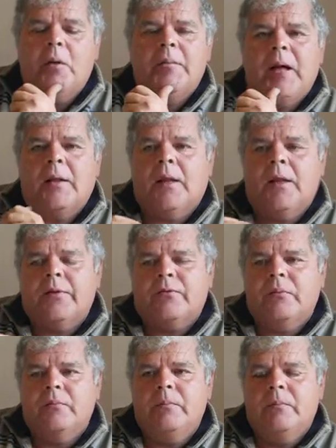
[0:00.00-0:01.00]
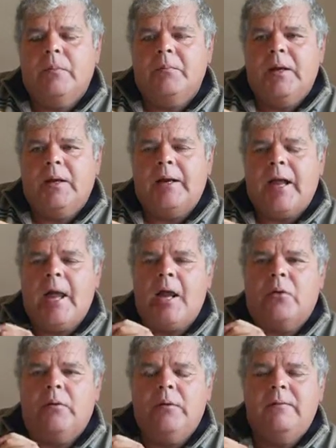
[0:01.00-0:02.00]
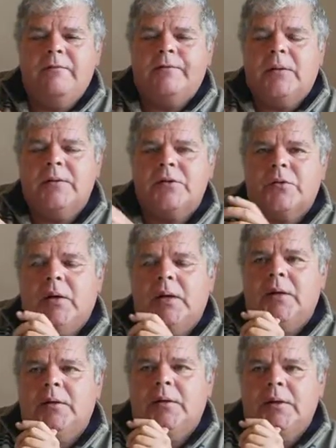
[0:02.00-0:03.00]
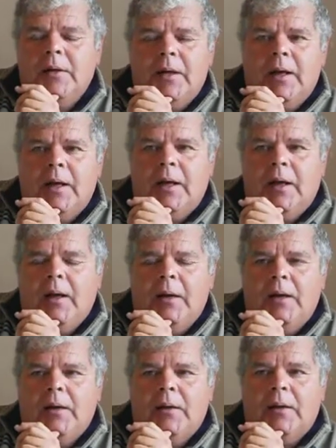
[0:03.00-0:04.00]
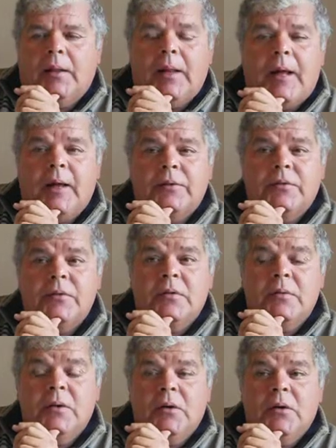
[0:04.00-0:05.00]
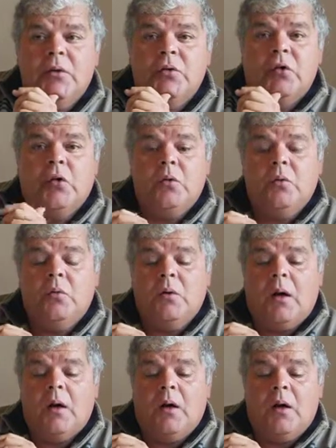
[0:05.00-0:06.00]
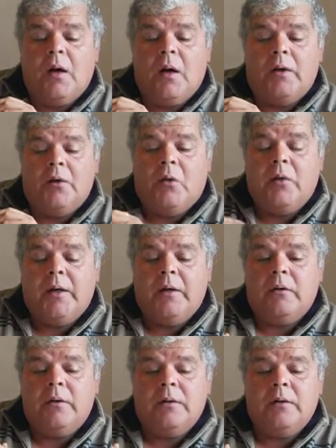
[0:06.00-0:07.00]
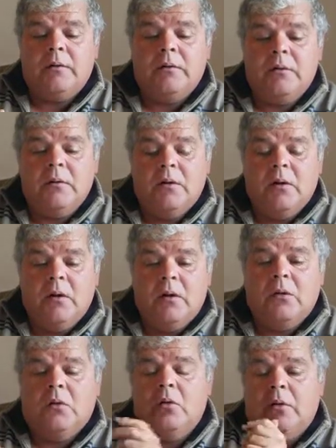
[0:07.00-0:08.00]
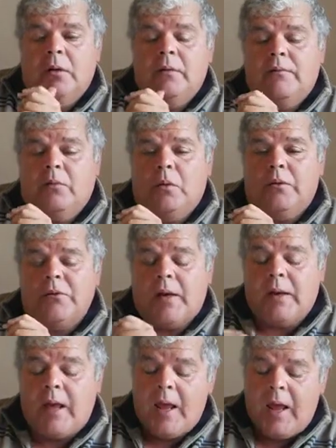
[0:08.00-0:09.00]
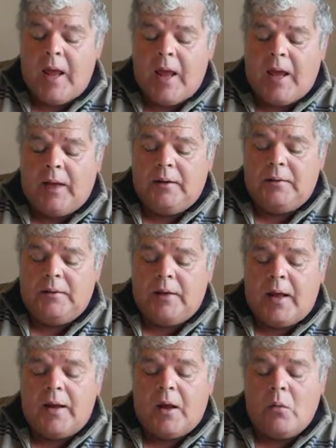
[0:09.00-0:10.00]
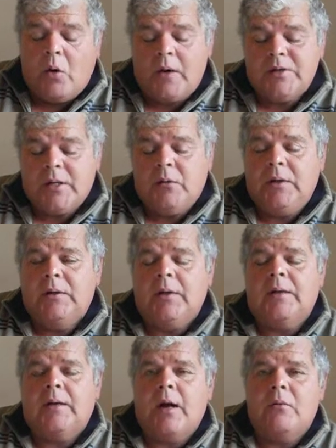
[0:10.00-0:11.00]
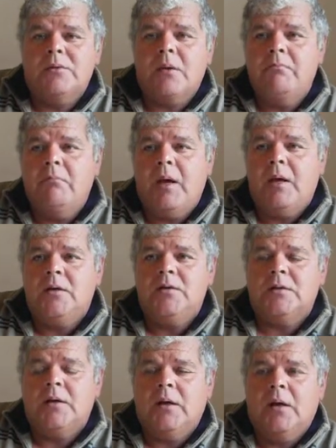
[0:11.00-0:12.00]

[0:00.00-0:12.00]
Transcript: that class from being an angry, frustrated class to a coherent learning force. And I watched how he did it, and I was amazed